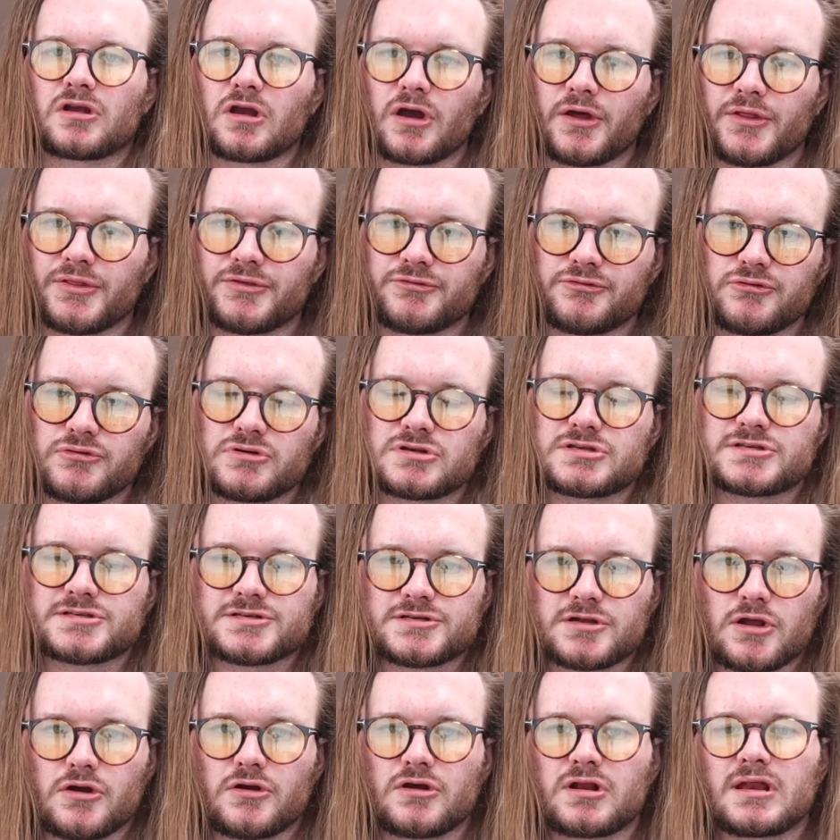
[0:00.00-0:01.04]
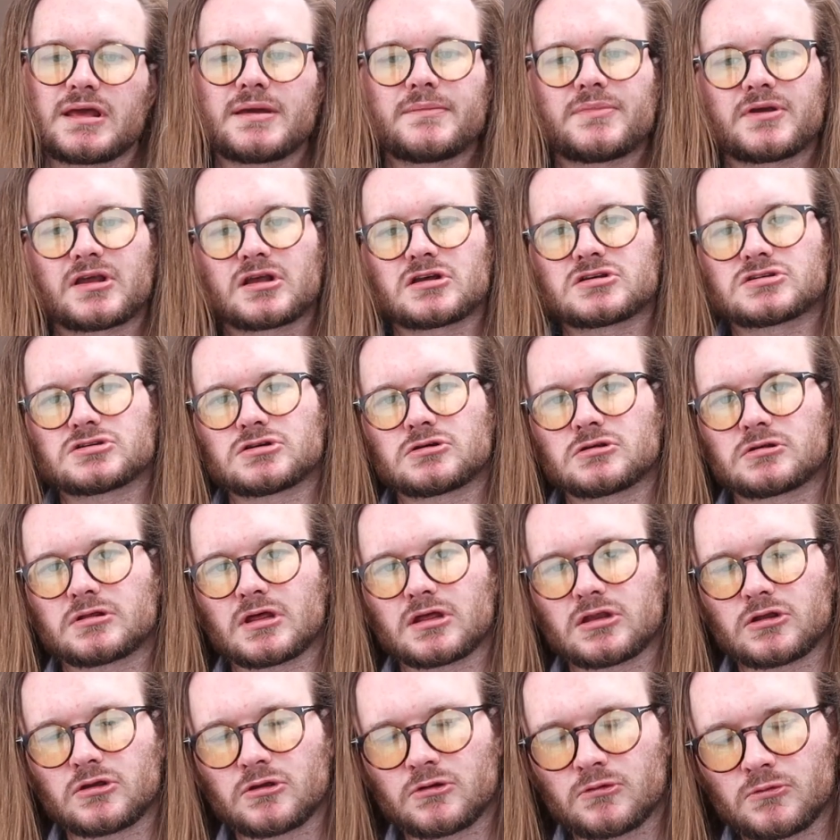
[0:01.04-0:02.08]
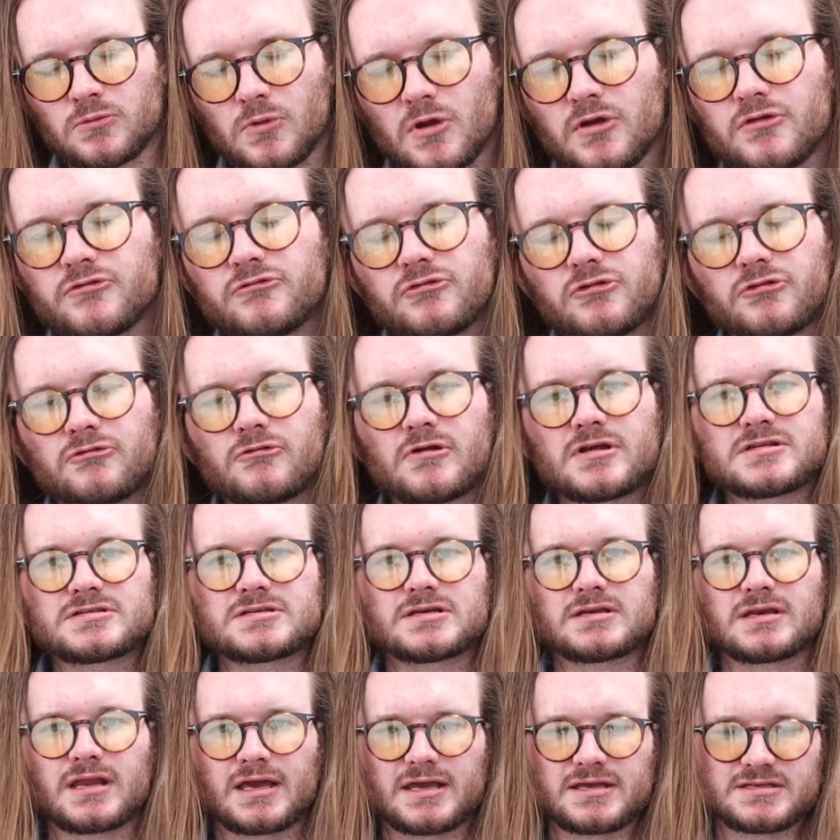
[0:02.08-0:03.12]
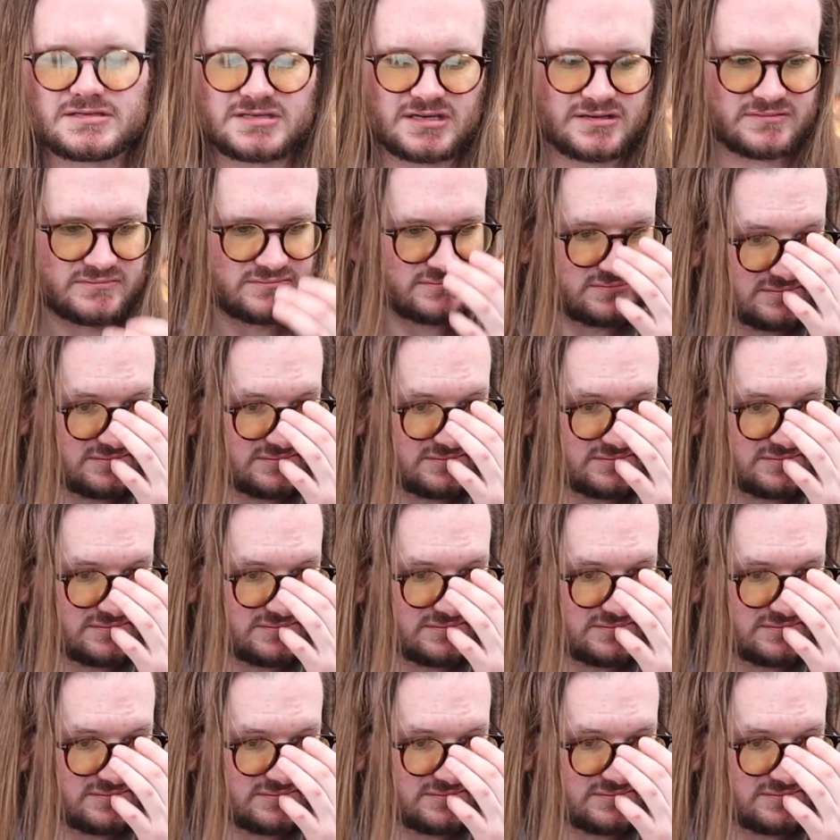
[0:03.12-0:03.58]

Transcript: cut through it slowly, because then you won't regret it later.